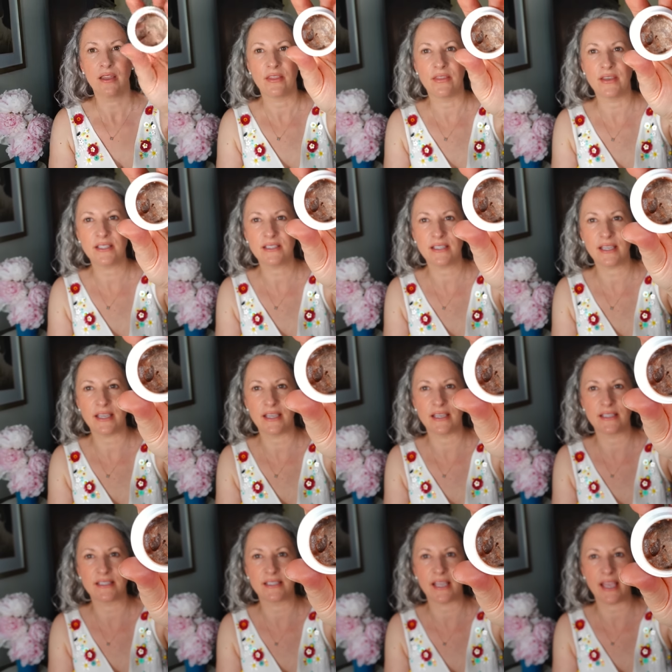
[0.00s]
This
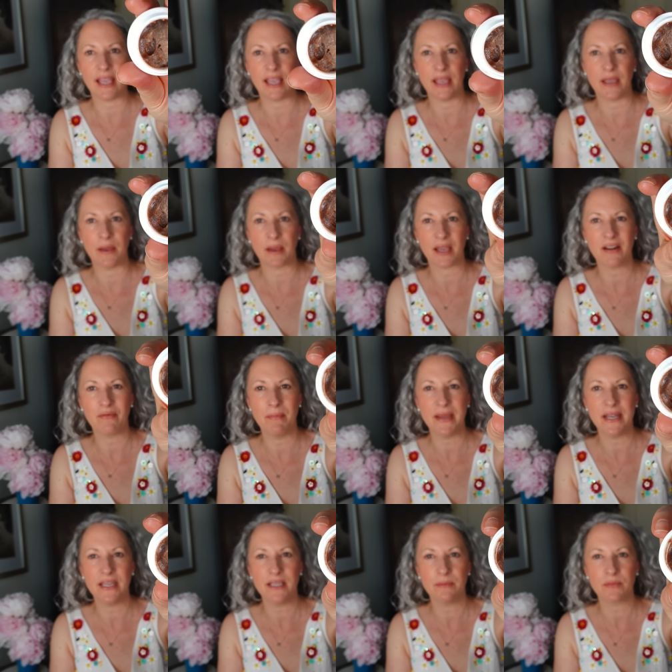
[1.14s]
is a kind of
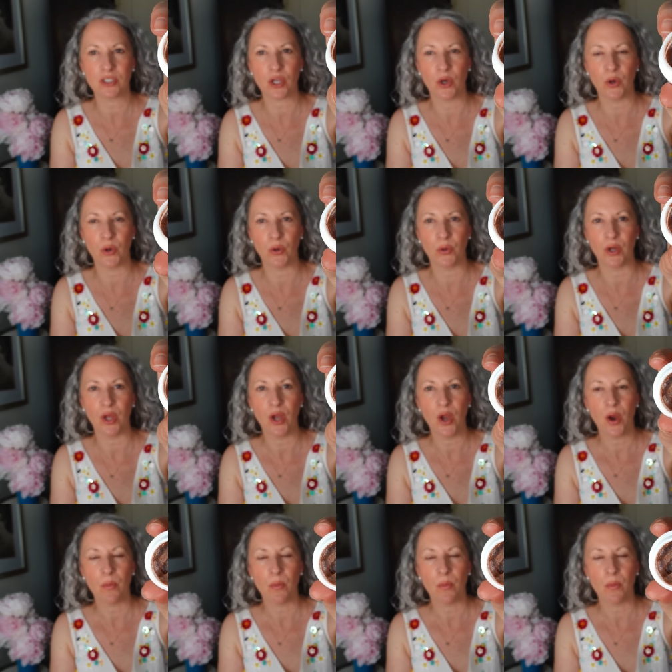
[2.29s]
medium tone